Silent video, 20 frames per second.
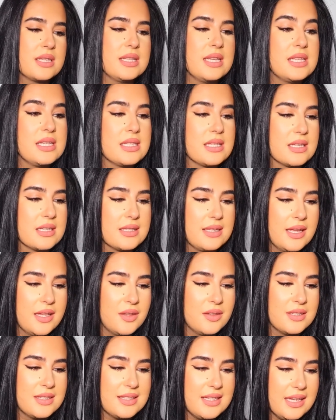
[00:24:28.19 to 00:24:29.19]
This is a
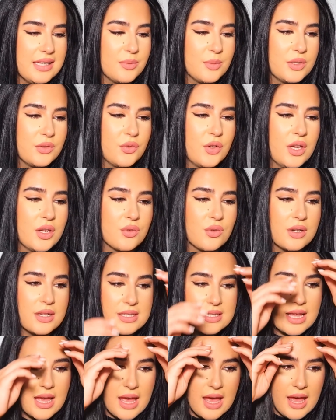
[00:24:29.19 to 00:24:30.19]
statement
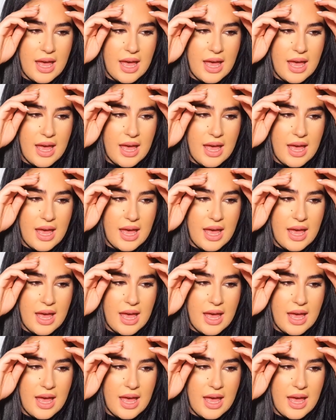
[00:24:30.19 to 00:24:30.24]
fragrance.